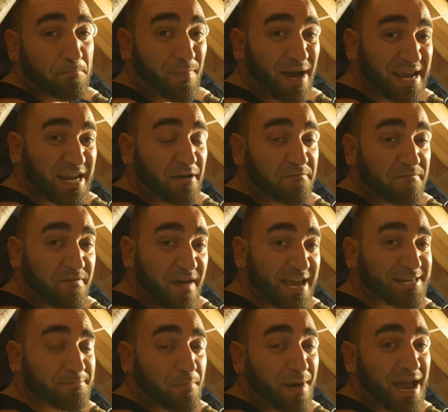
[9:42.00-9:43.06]
might
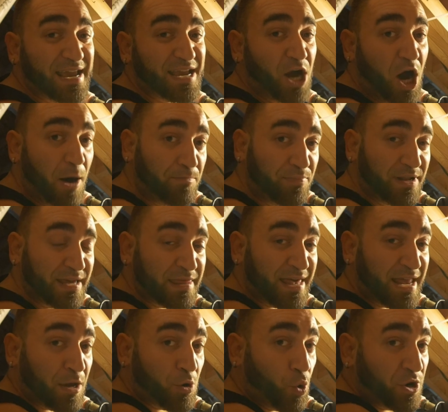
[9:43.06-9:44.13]
affect my coupling
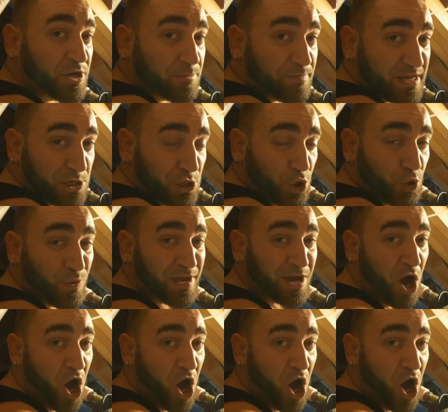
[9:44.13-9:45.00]
that I'm going to be gluing